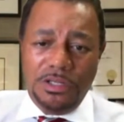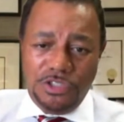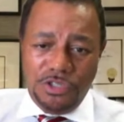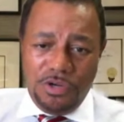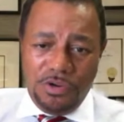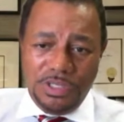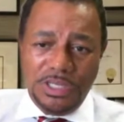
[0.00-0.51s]

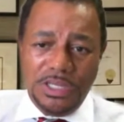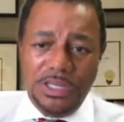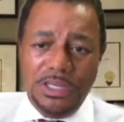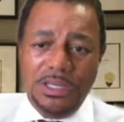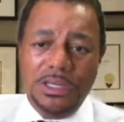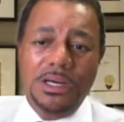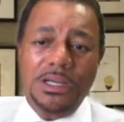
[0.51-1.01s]
journey.
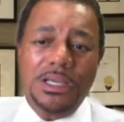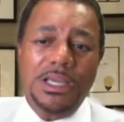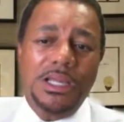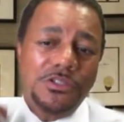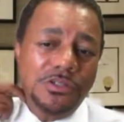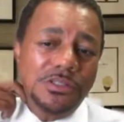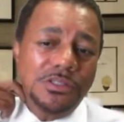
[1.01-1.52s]

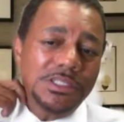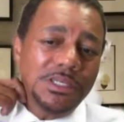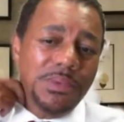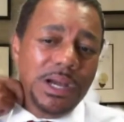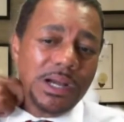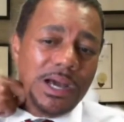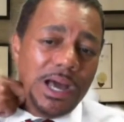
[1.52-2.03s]
Again, as you can see,
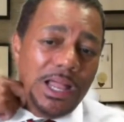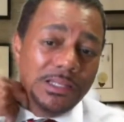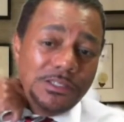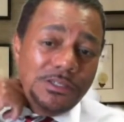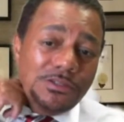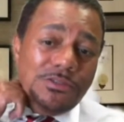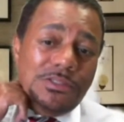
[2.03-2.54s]
my
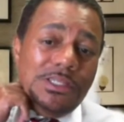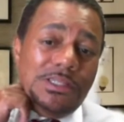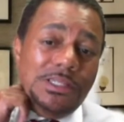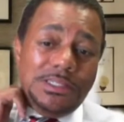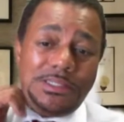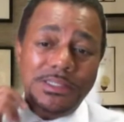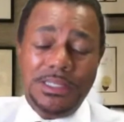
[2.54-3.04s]
collar's loose.
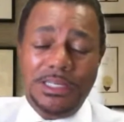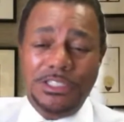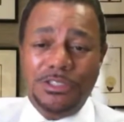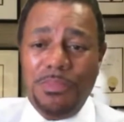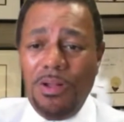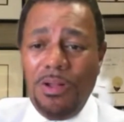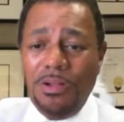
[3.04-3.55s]
This is a
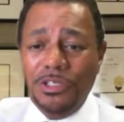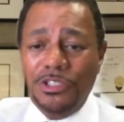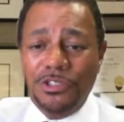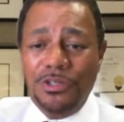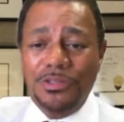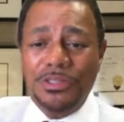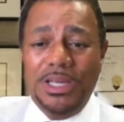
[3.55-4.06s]
smaller
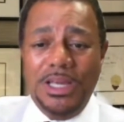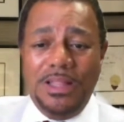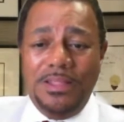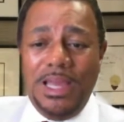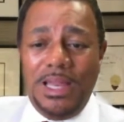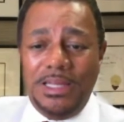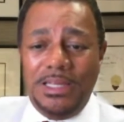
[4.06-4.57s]
shirt
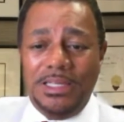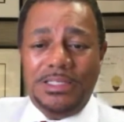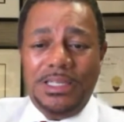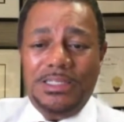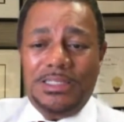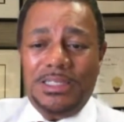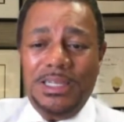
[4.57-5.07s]
that
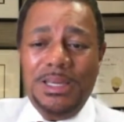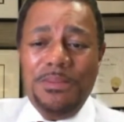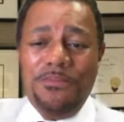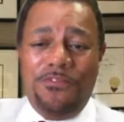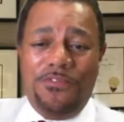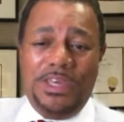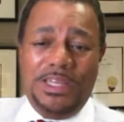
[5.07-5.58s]
is
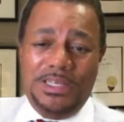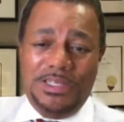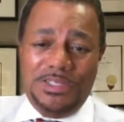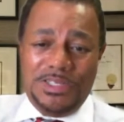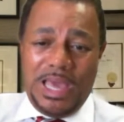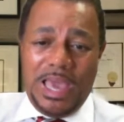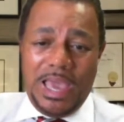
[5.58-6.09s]
slim fit
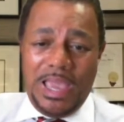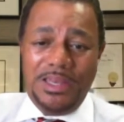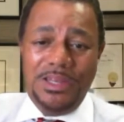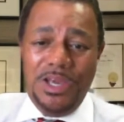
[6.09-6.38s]
design.